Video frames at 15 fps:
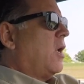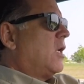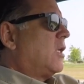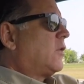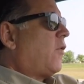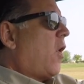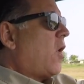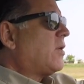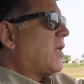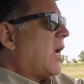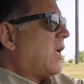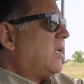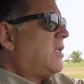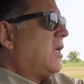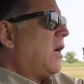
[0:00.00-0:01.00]
As far as I
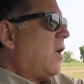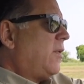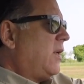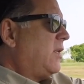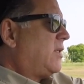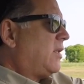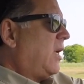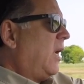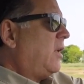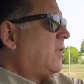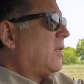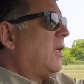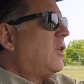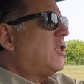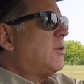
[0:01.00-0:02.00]
can tell, the
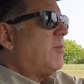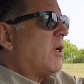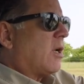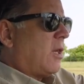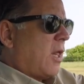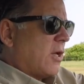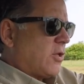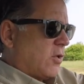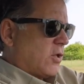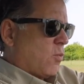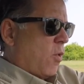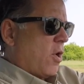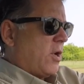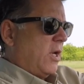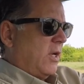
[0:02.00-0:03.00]
instrument cluster's
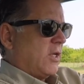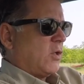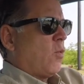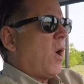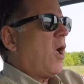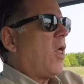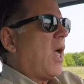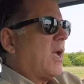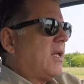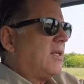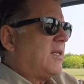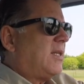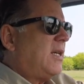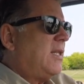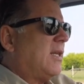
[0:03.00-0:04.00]
working as well. I can
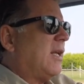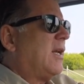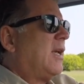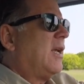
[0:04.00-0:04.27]
see that